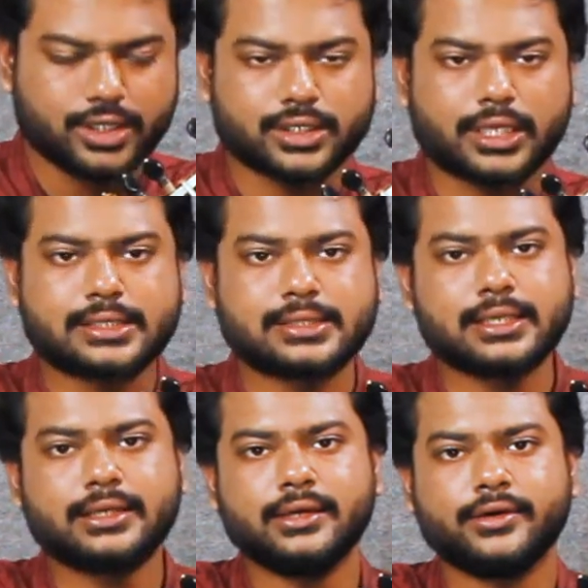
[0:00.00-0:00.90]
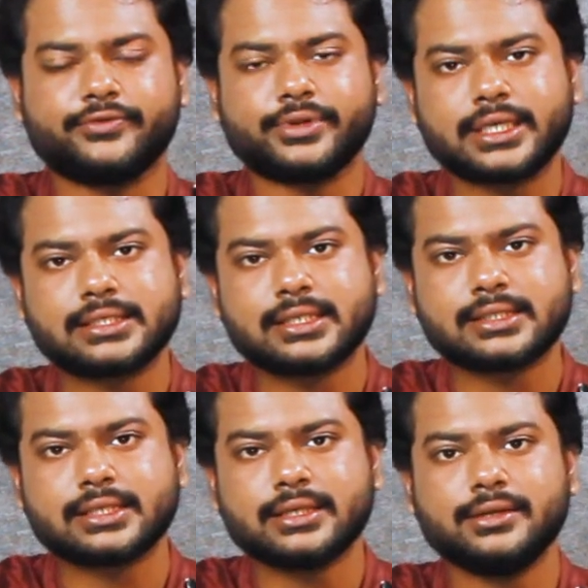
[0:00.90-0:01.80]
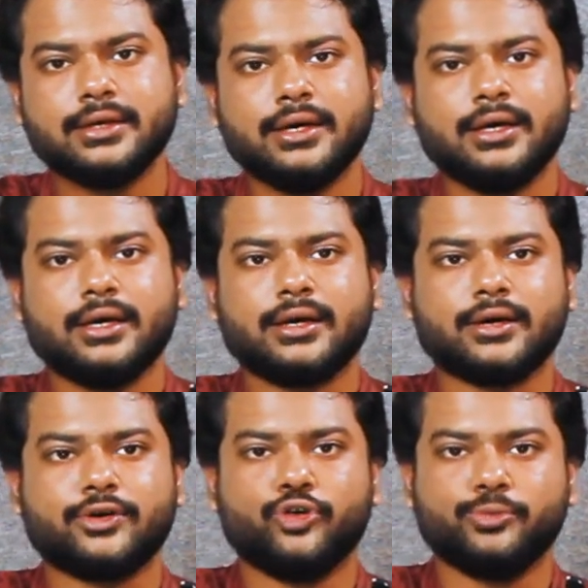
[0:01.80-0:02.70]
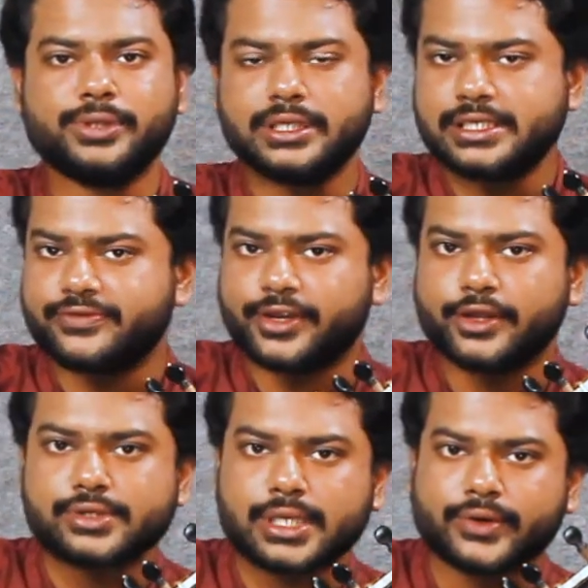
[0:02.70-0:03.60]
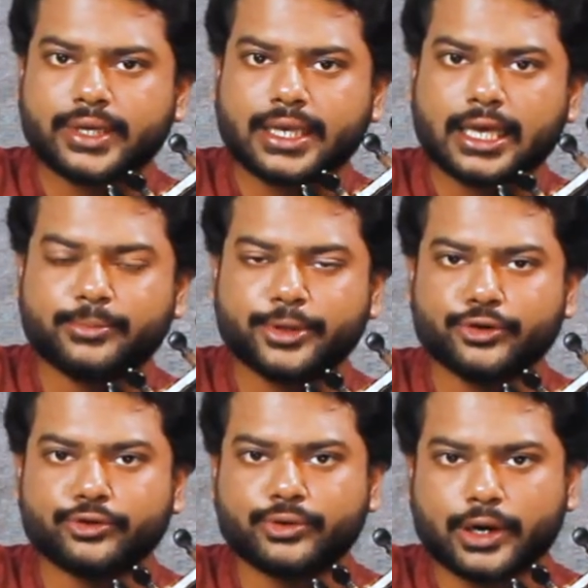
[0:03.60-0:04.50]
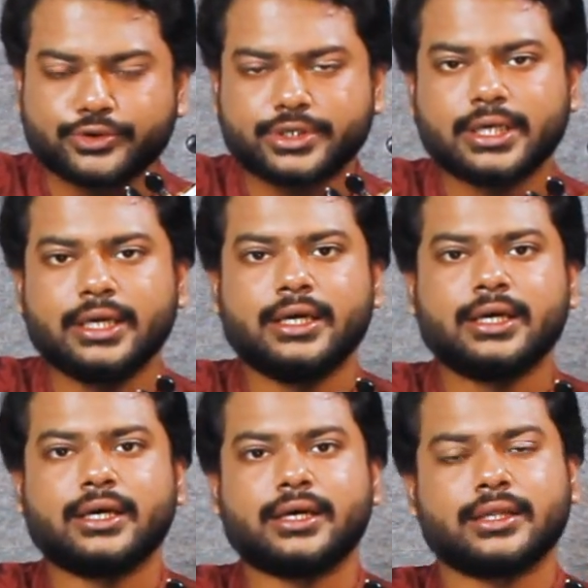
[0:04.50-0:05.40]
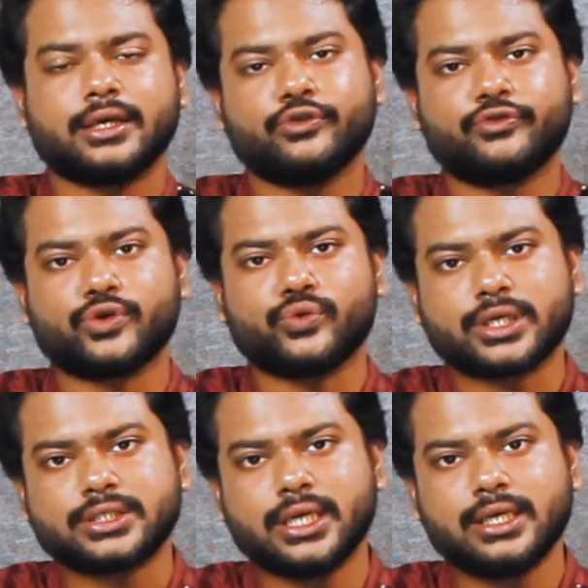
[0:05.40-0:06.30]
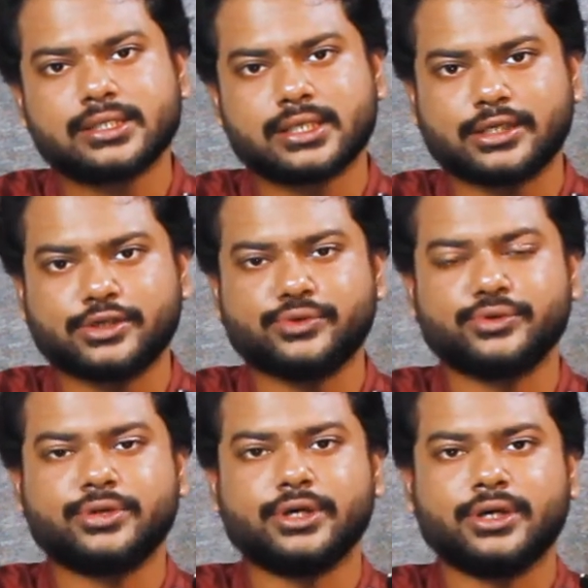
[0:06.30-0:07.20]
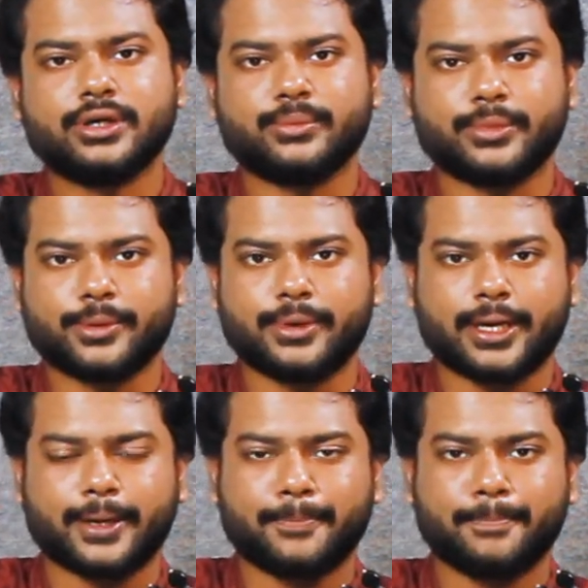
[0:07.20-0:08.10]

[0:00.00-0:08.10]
That's it for this lesson. Hope these videos are really helping you out. Thank you for watching. Stay tuned. Bye bye.